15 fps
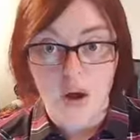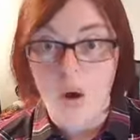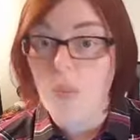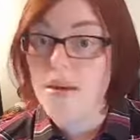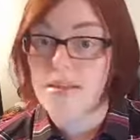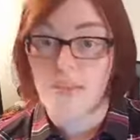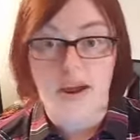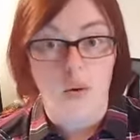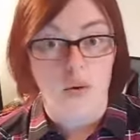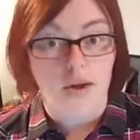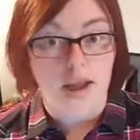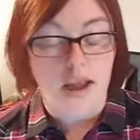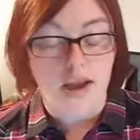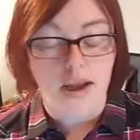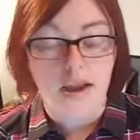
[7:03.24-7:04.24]
Always buy
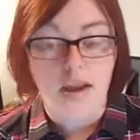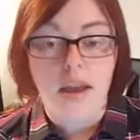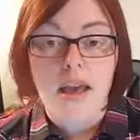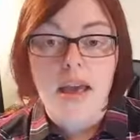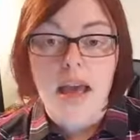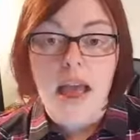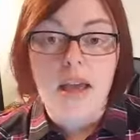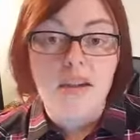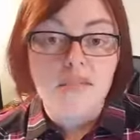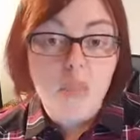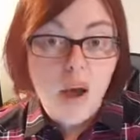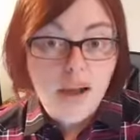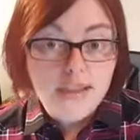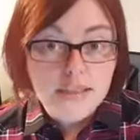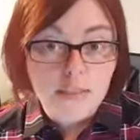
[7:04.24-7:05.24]
organic, and if
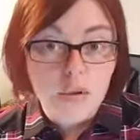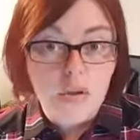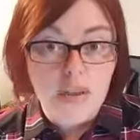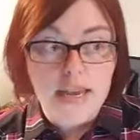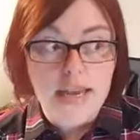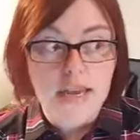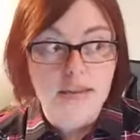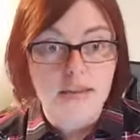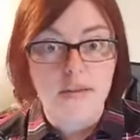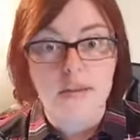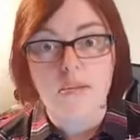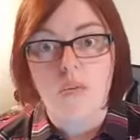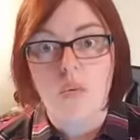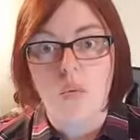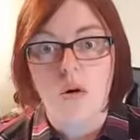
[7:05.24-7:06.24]
possible, eat
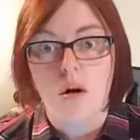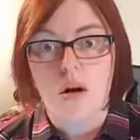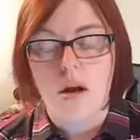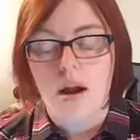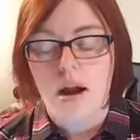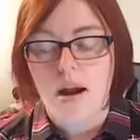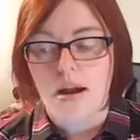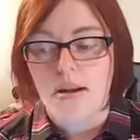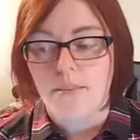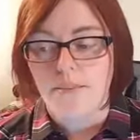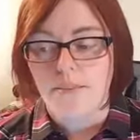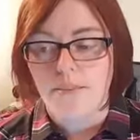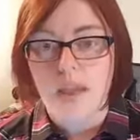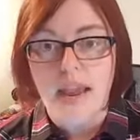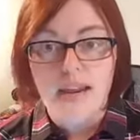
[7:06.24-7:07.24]
the more
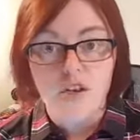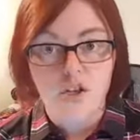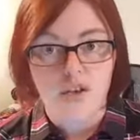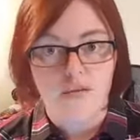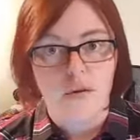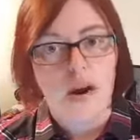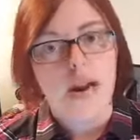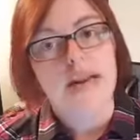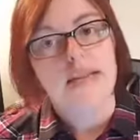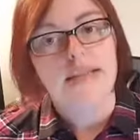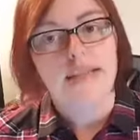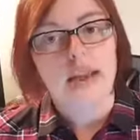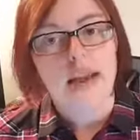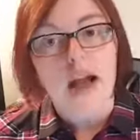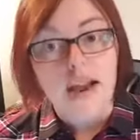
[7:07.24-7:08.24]
ancient
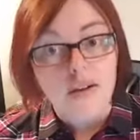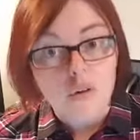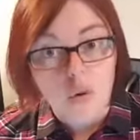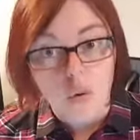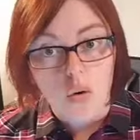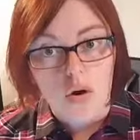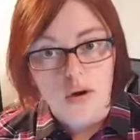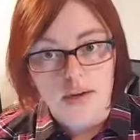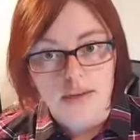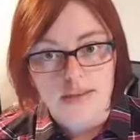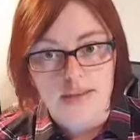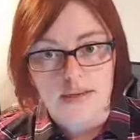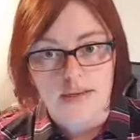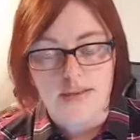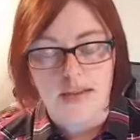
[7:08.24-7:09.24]
varieties, like einkorn is
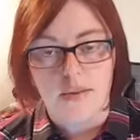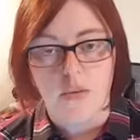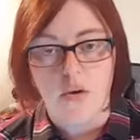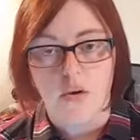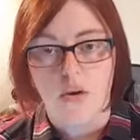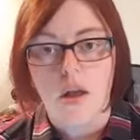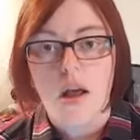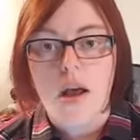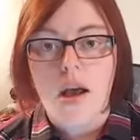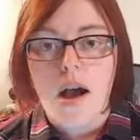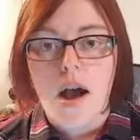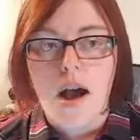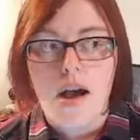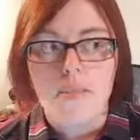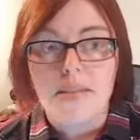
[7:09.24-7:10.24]
an example.
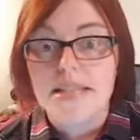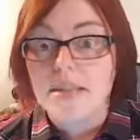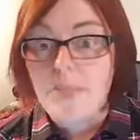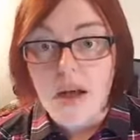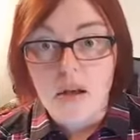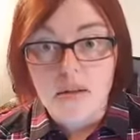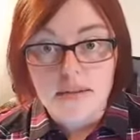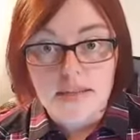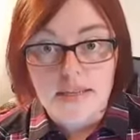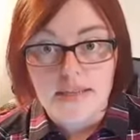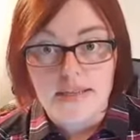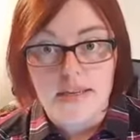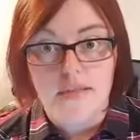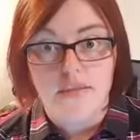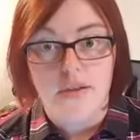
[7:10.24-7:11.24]
Spelt
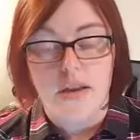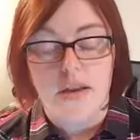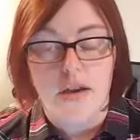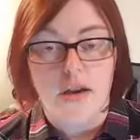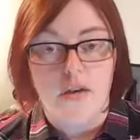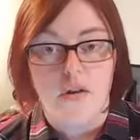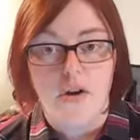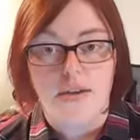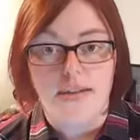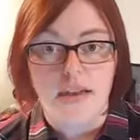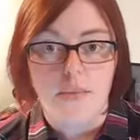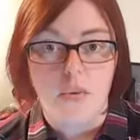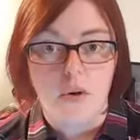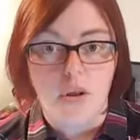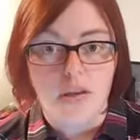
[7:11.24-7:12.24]
is even another
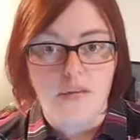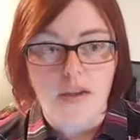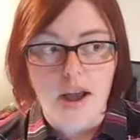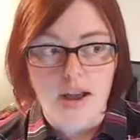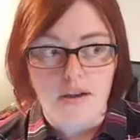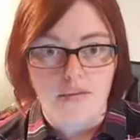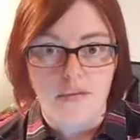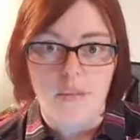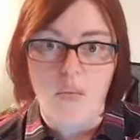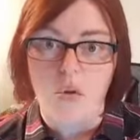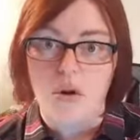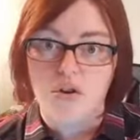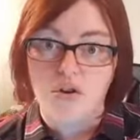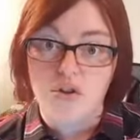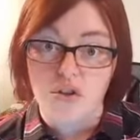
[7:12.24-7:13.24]
example of kind of the
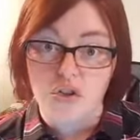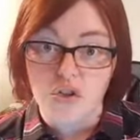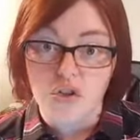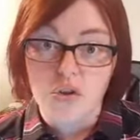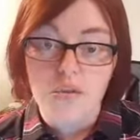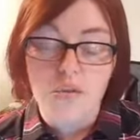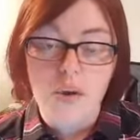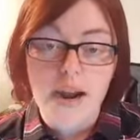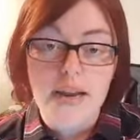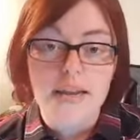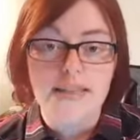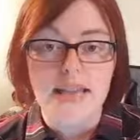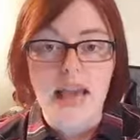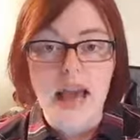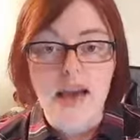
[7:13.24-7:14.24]
more traditional
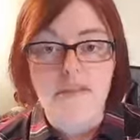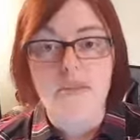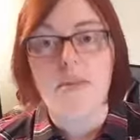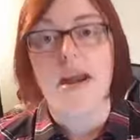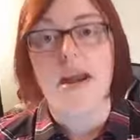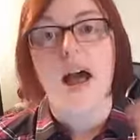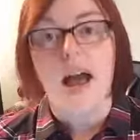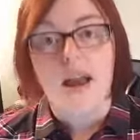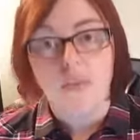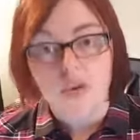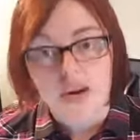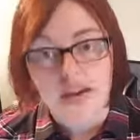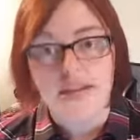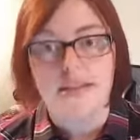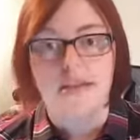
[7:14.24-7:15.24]
varieties that haven't been
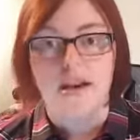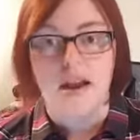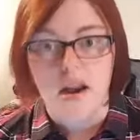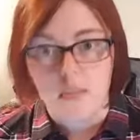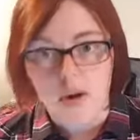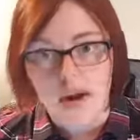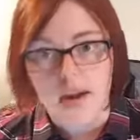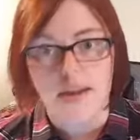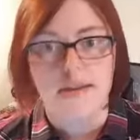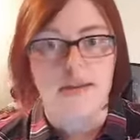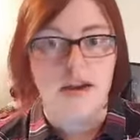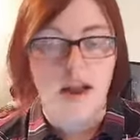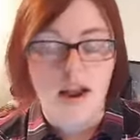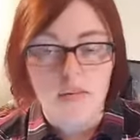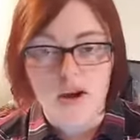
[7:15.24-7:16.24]

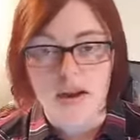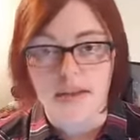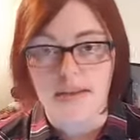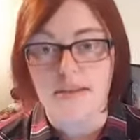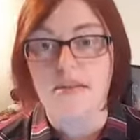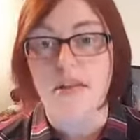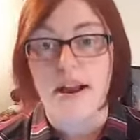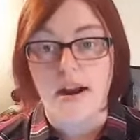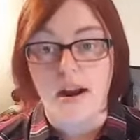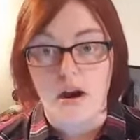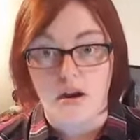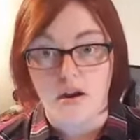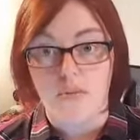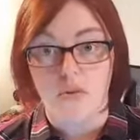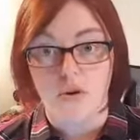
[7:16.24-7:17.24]
hybridized like
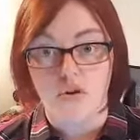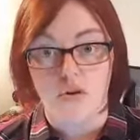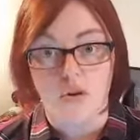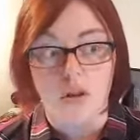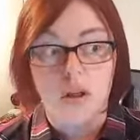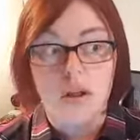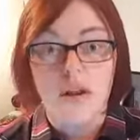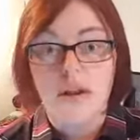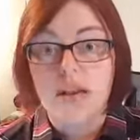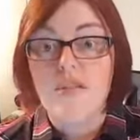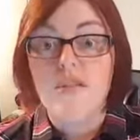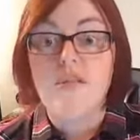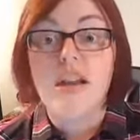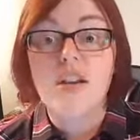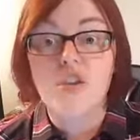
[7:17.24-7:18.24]
our commercial
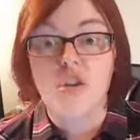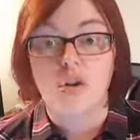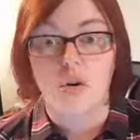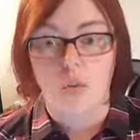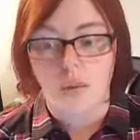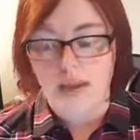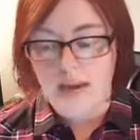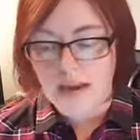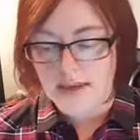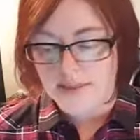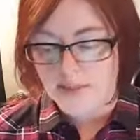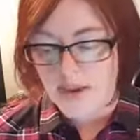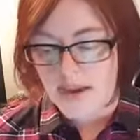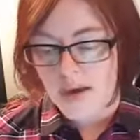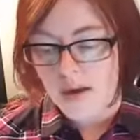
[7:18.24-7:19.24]
conventional wheat
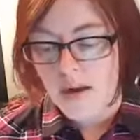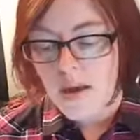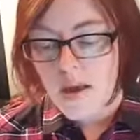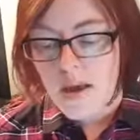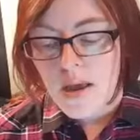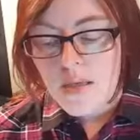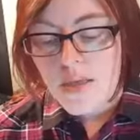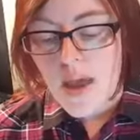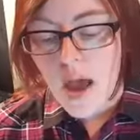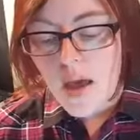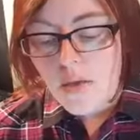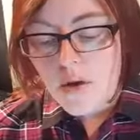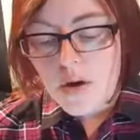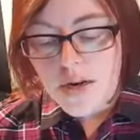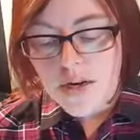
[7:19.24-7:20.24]
has been. The
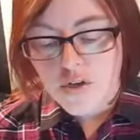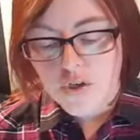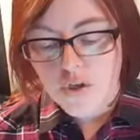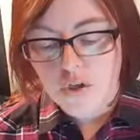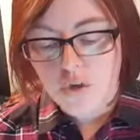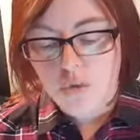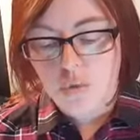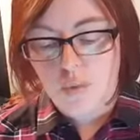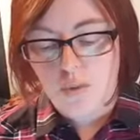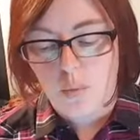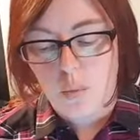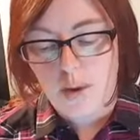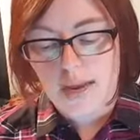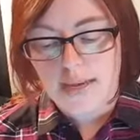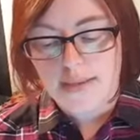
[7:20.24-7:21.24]
other issue
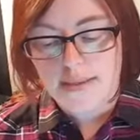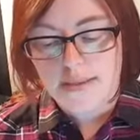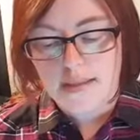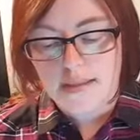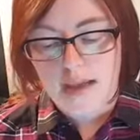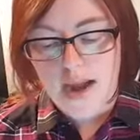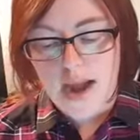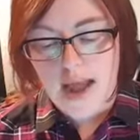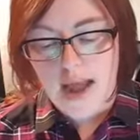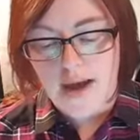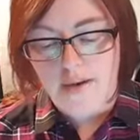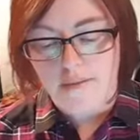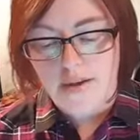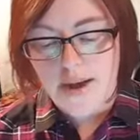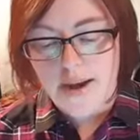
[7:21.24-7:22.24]
with wheat that I
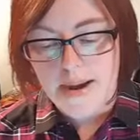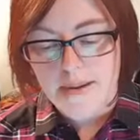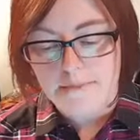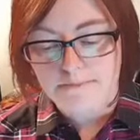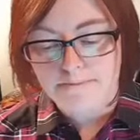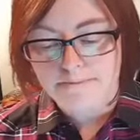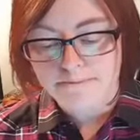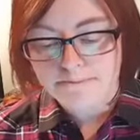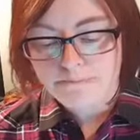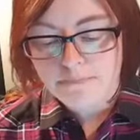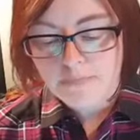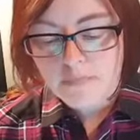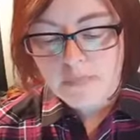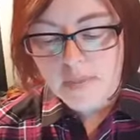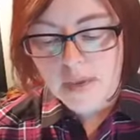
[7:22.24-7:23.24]
have
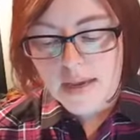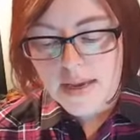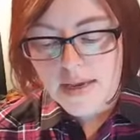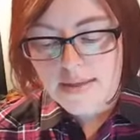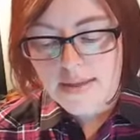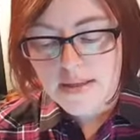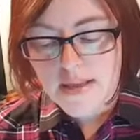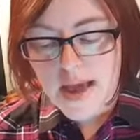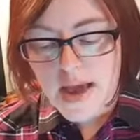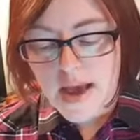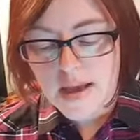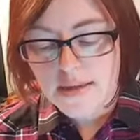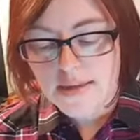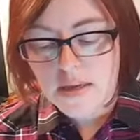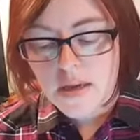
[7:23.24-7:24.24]
is
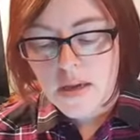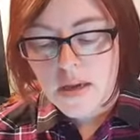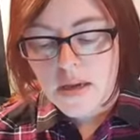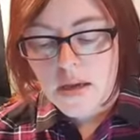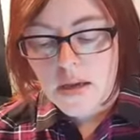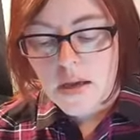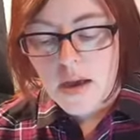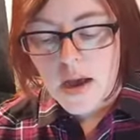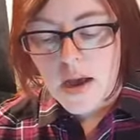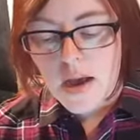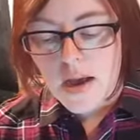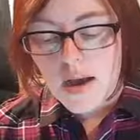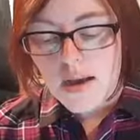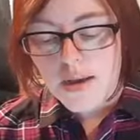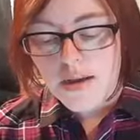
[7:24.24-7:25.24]
that
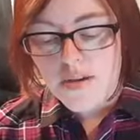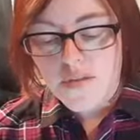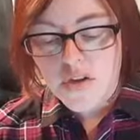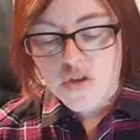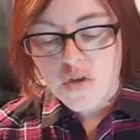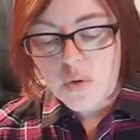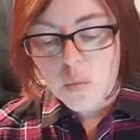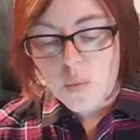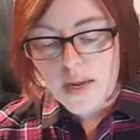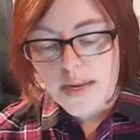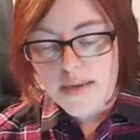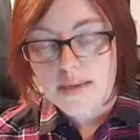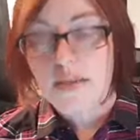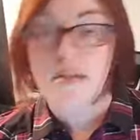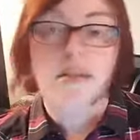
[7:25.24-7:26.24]
conventional
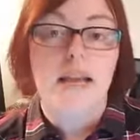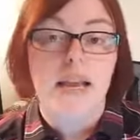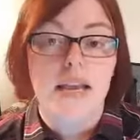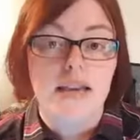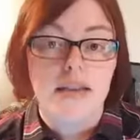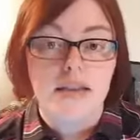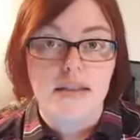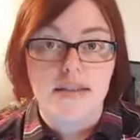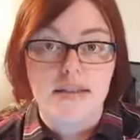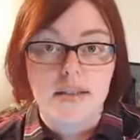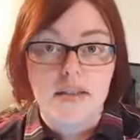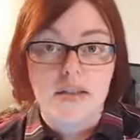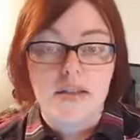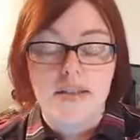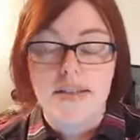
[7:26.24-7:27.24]
wheat is
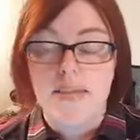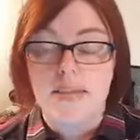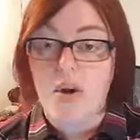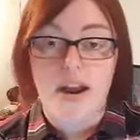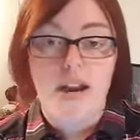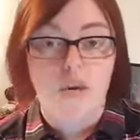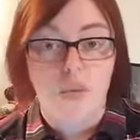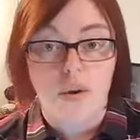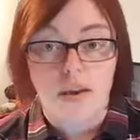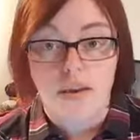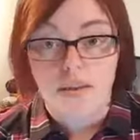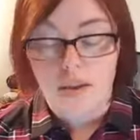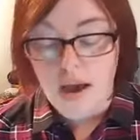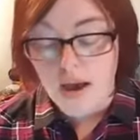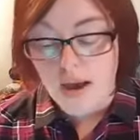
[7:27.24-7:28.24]
sprayed
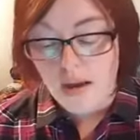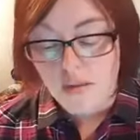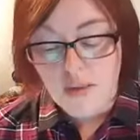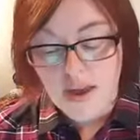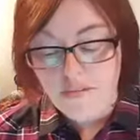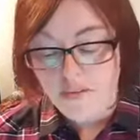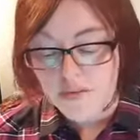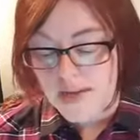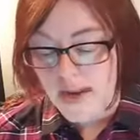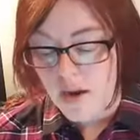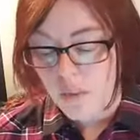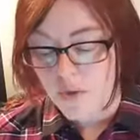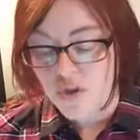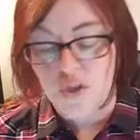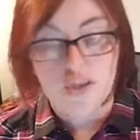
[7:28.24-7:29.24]
with
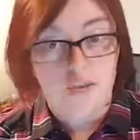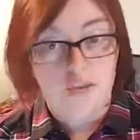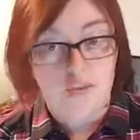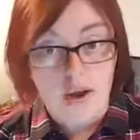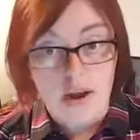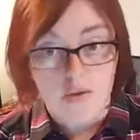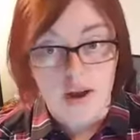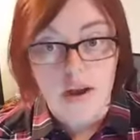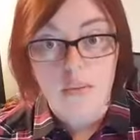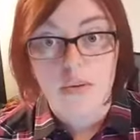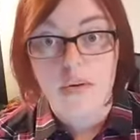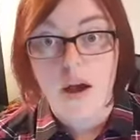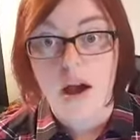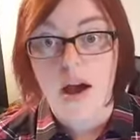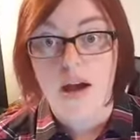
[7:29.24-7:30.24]
glyphosate, which is Roundup,
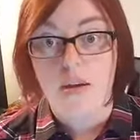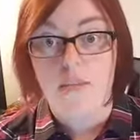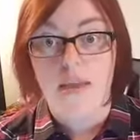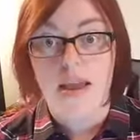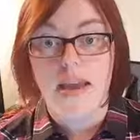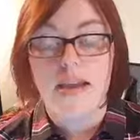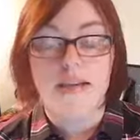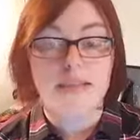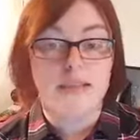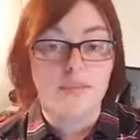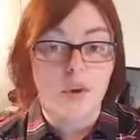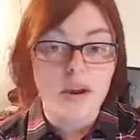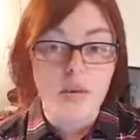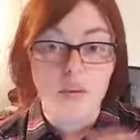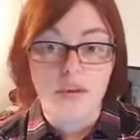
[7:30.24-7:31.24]
and it's
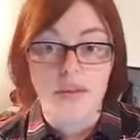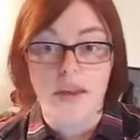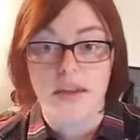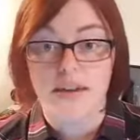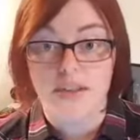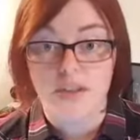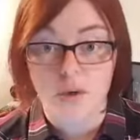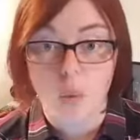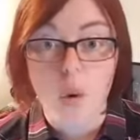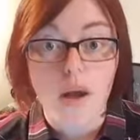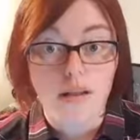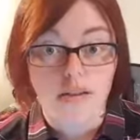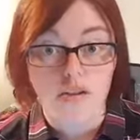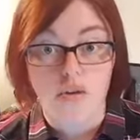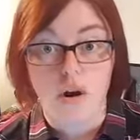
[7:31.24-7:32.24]
sprayed with it
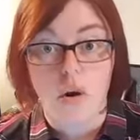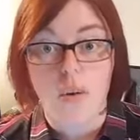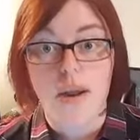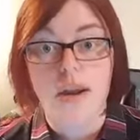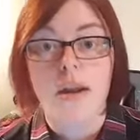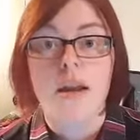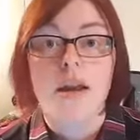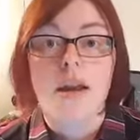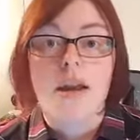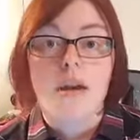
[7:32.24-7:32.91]
while it's growing.